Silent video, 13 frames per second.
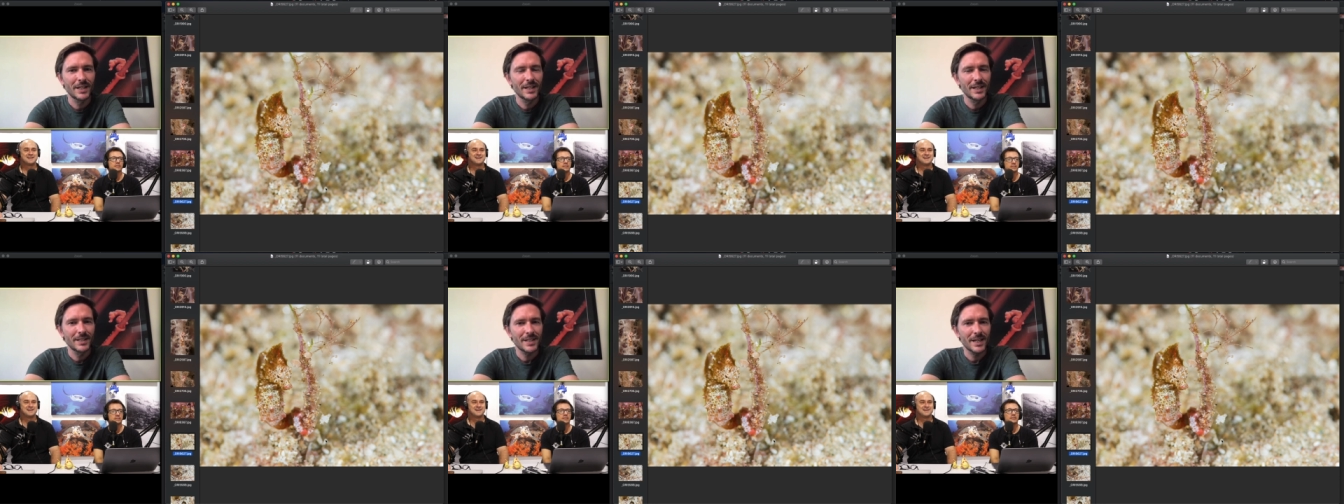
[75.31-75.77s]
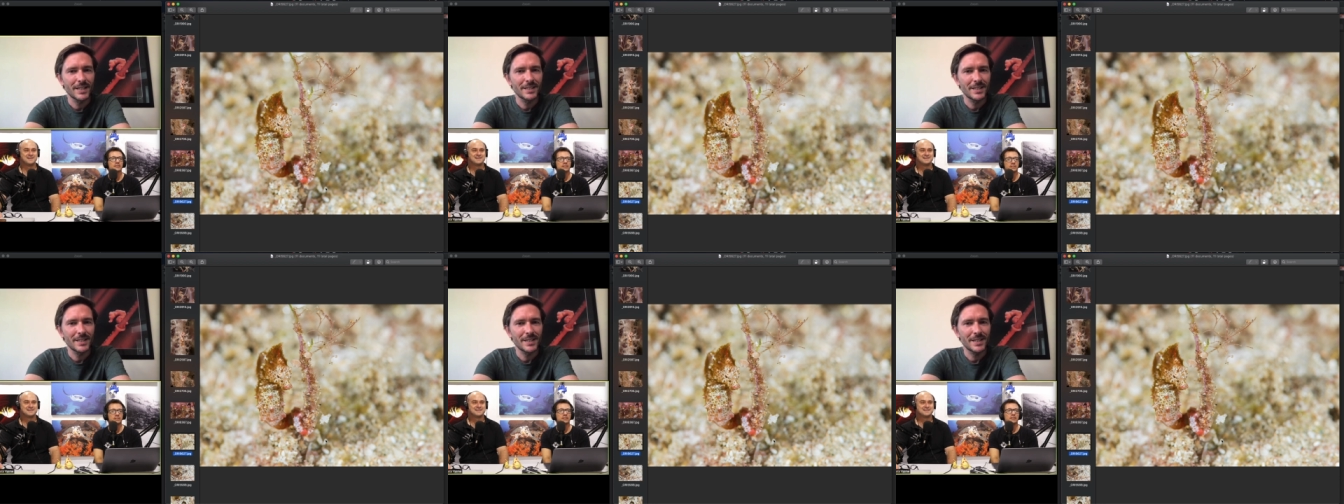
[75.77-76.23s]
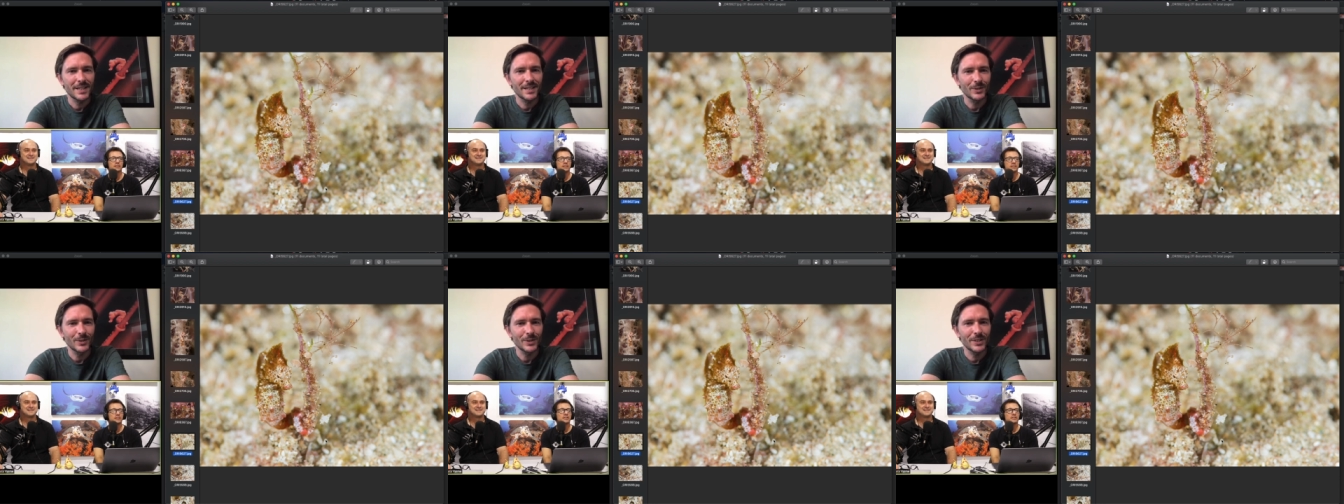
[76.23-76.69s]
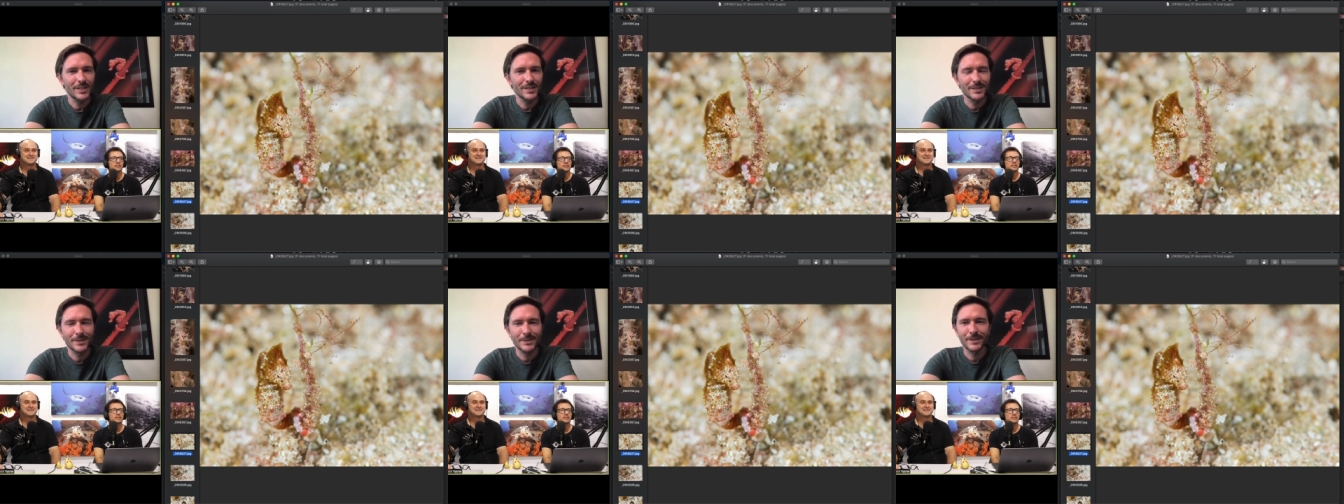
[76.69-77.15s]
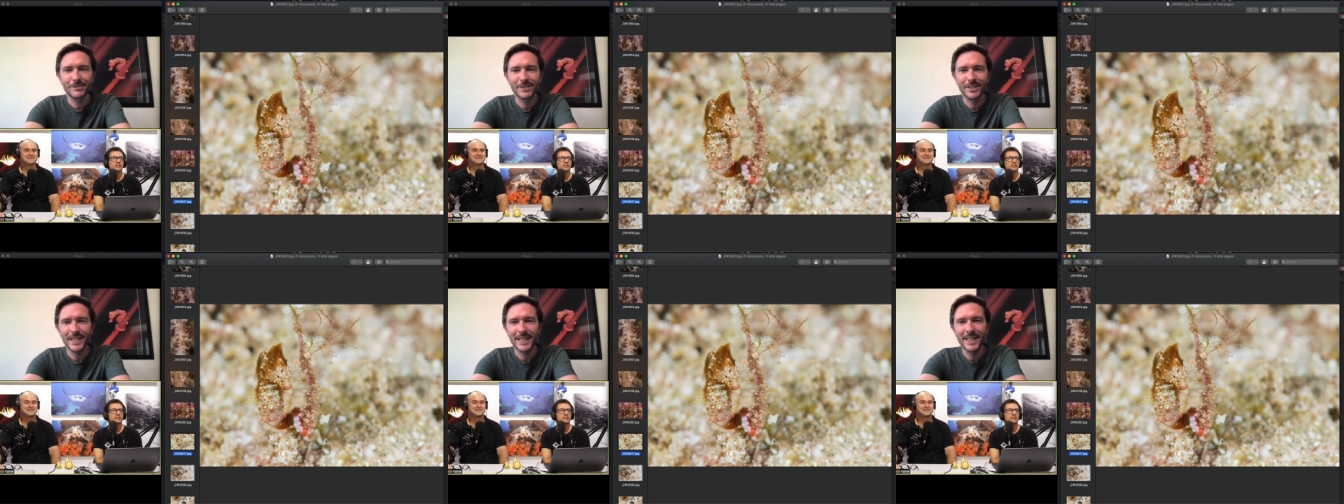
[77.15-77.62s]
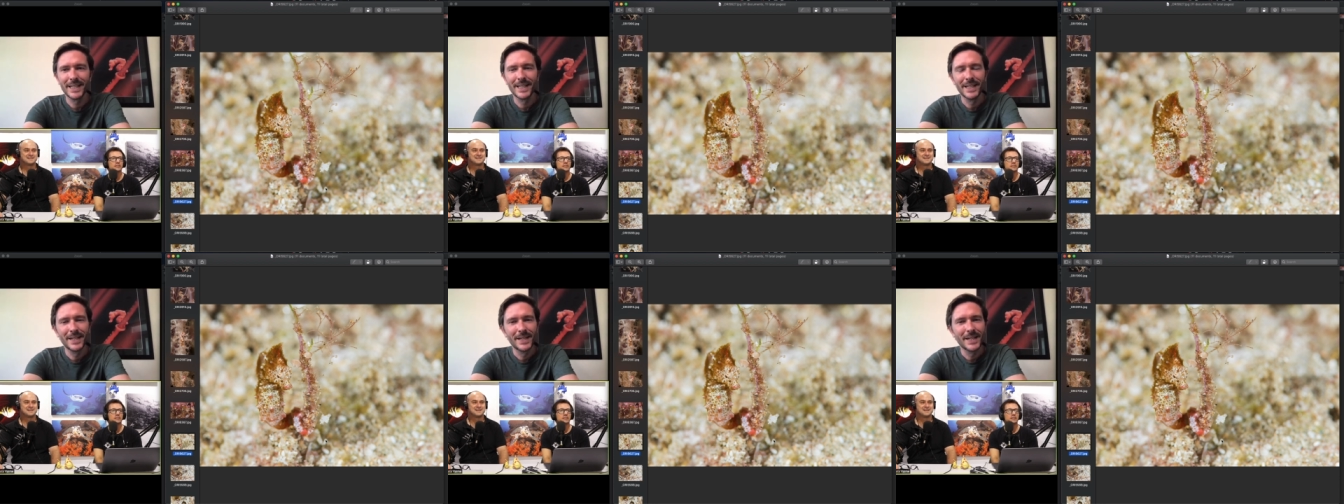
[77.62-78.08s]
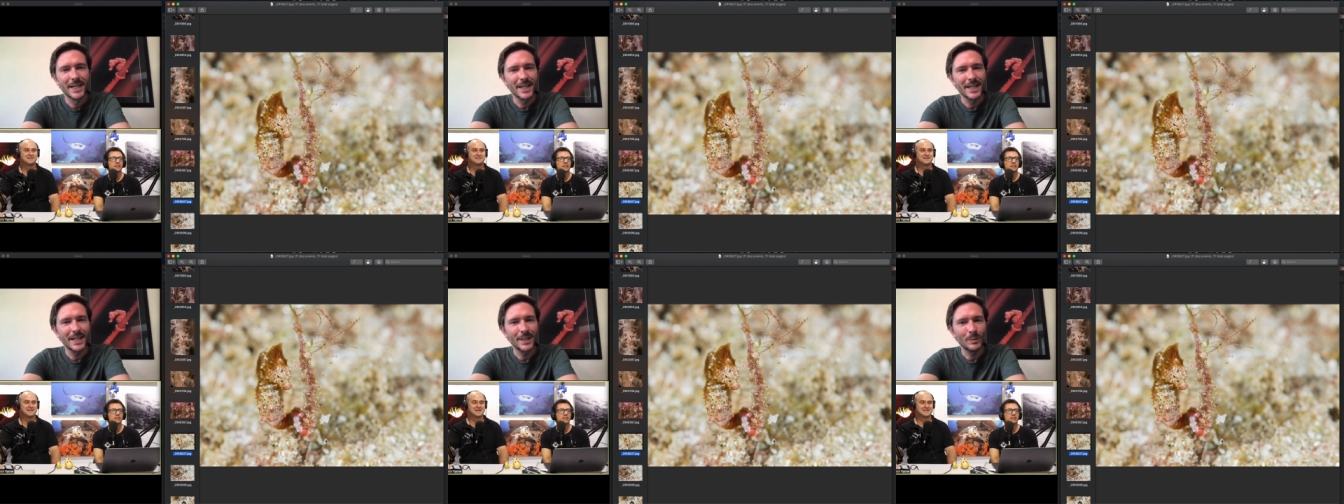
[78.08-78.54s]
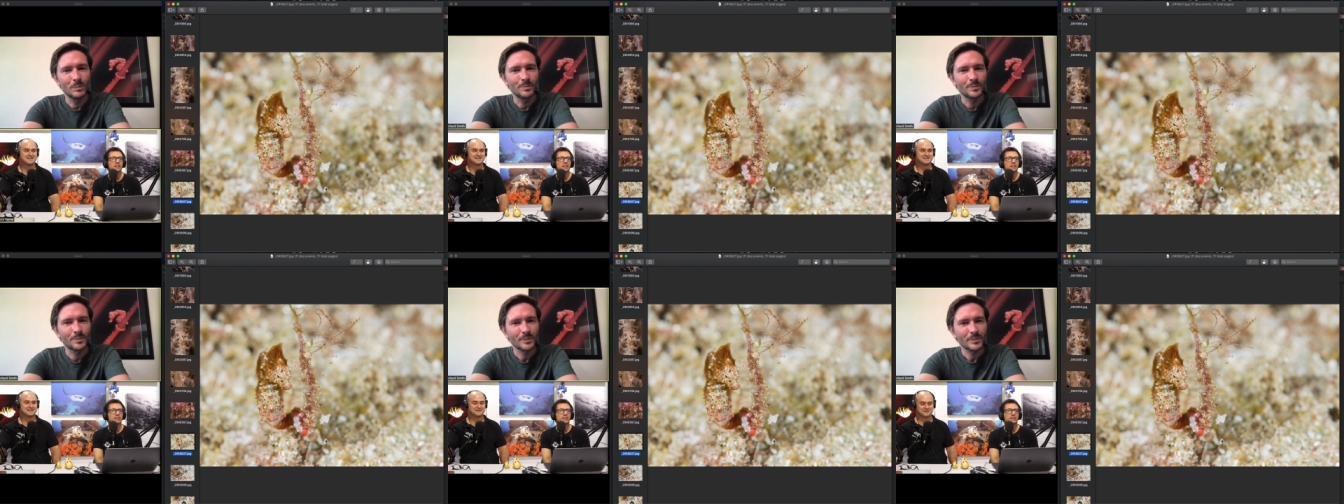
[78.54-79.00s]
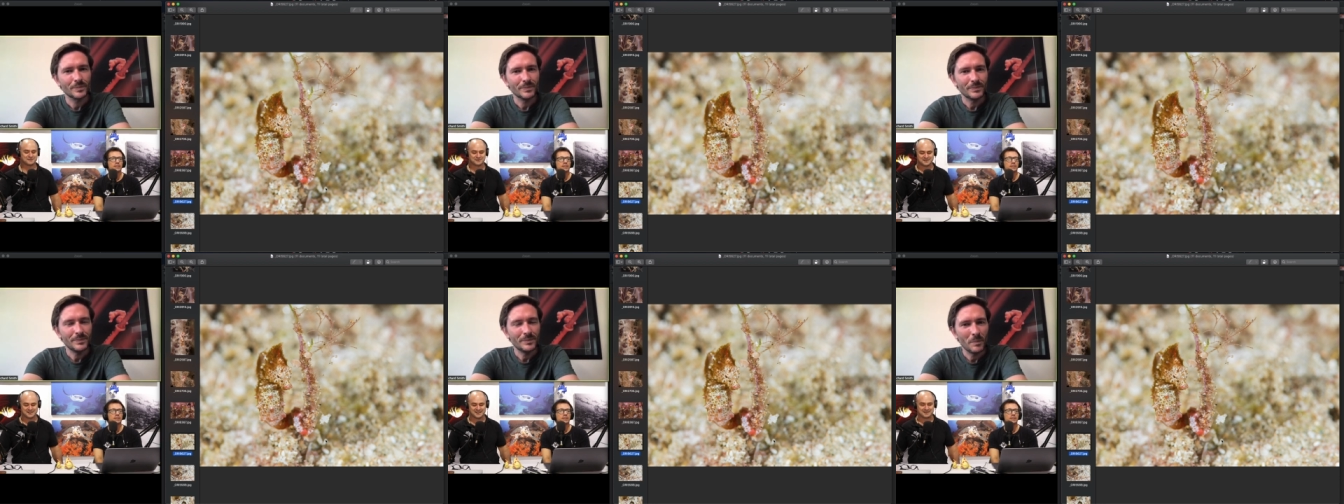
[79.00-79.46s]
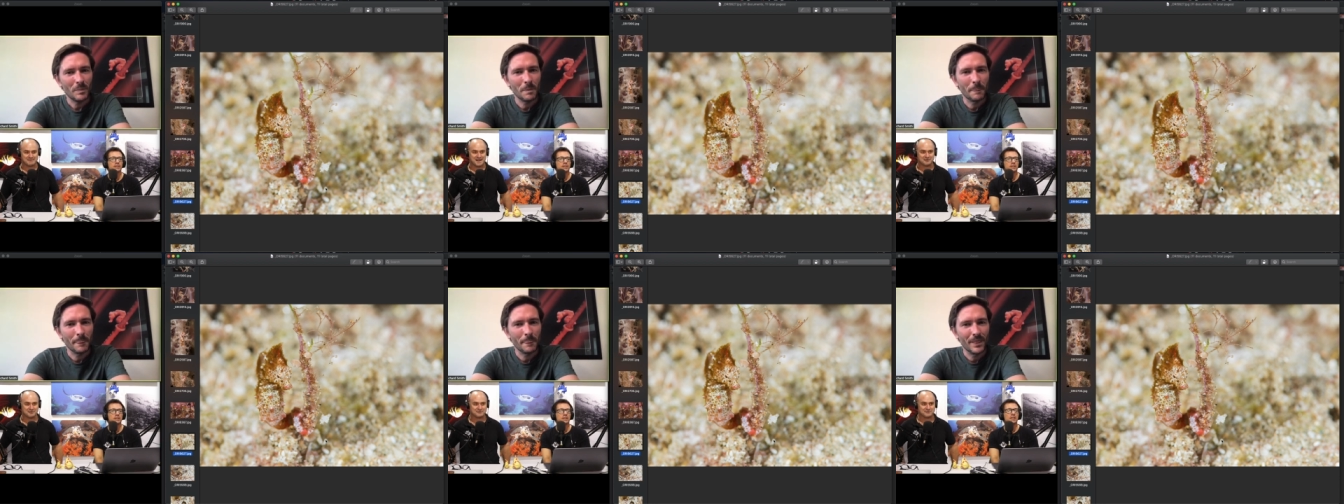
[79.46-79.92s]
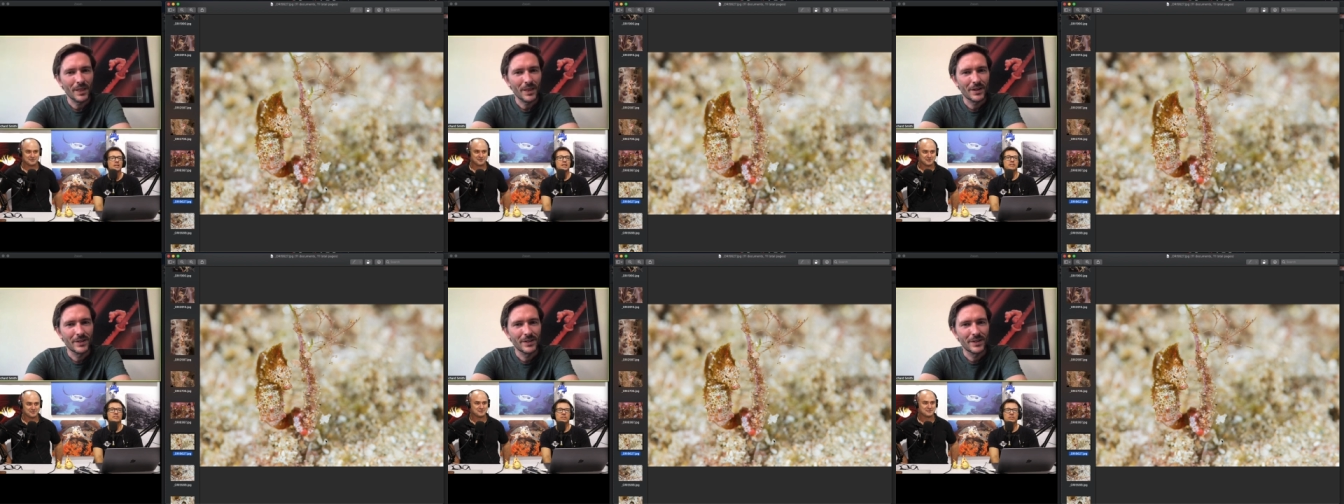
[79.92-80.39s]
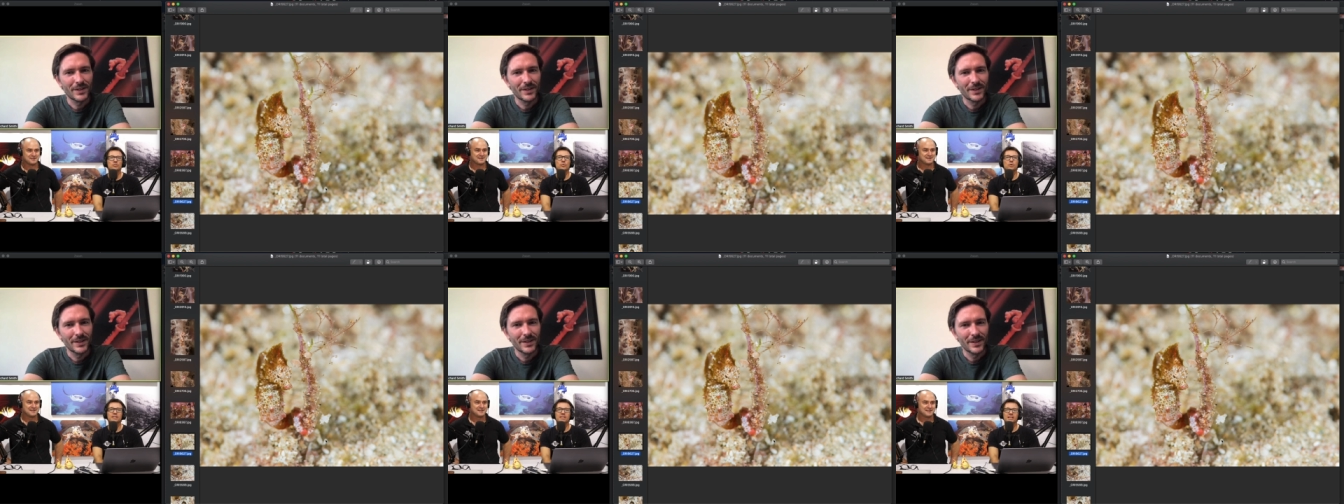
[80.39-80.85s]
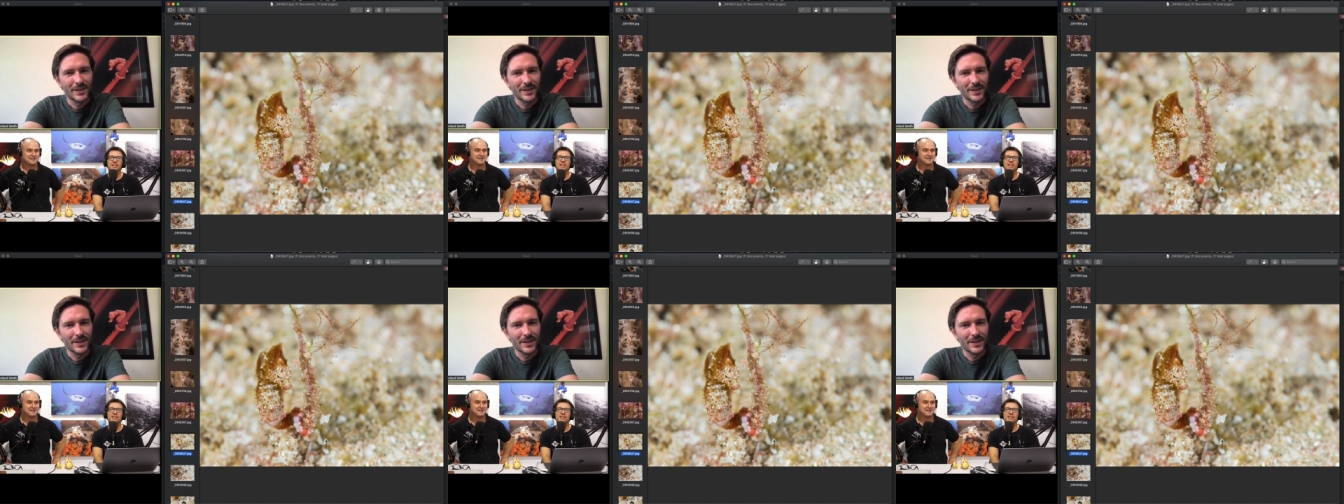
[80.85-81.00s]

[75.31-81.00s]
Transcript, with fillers: no. dainty seahorse. It's quite funny. Not really um, ideal for taking macro photos. it's quite a